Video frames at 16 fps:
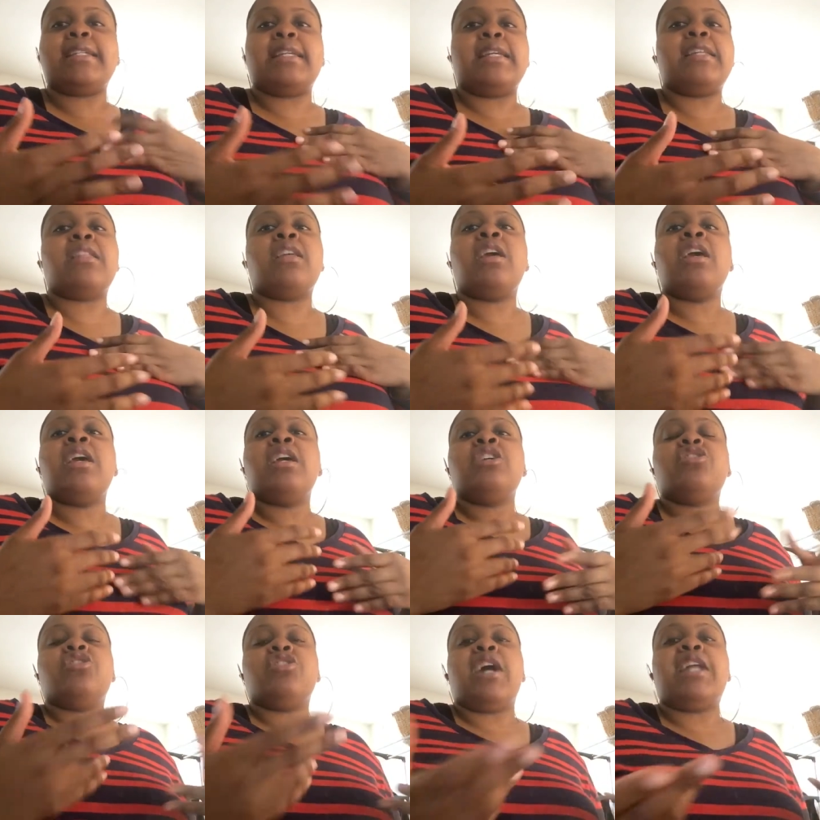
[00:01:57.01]
And,
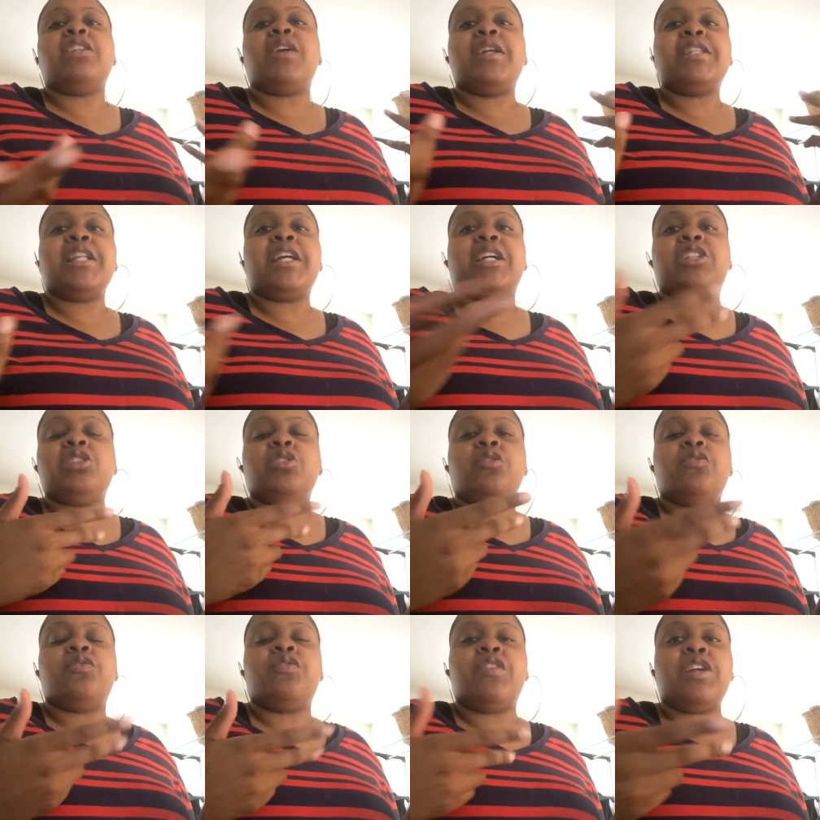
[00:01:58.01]
you know, I know I did like a
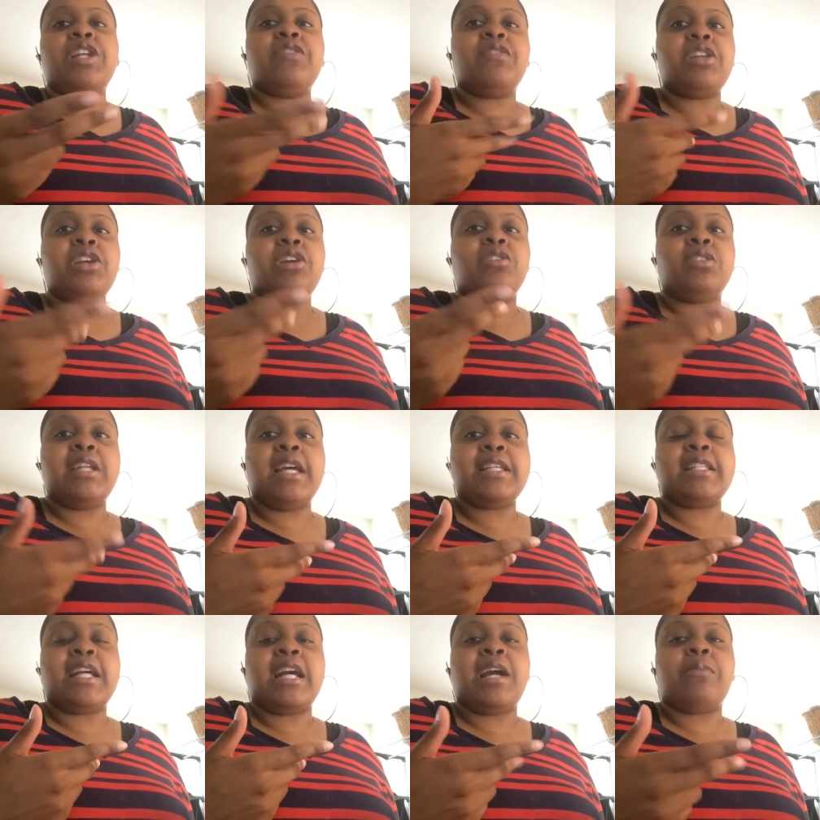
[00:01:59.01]
little funny video
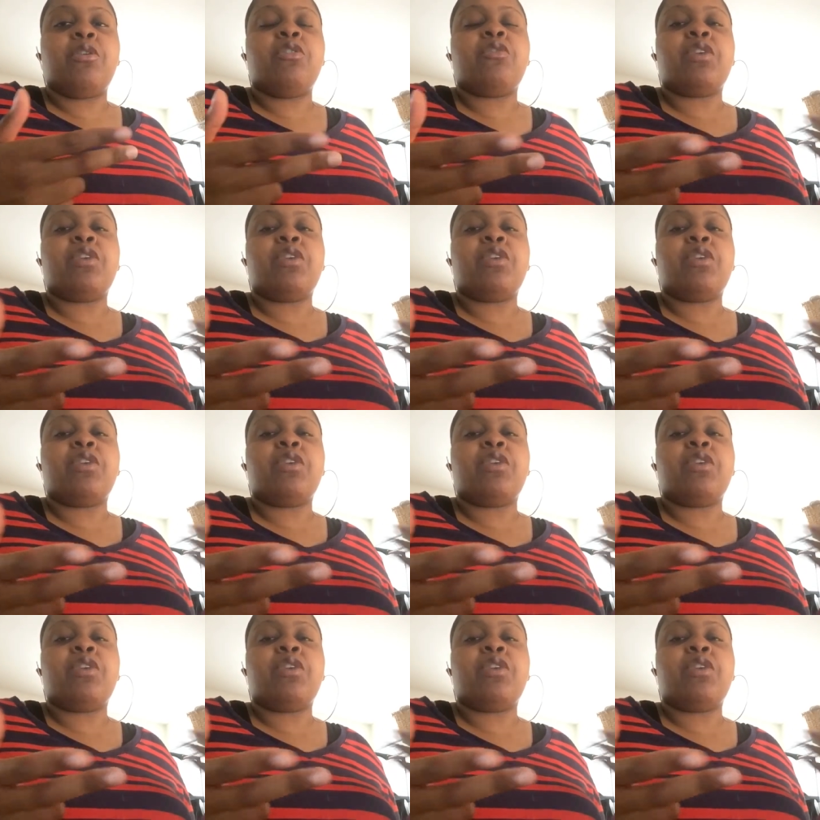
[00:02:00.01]
last time over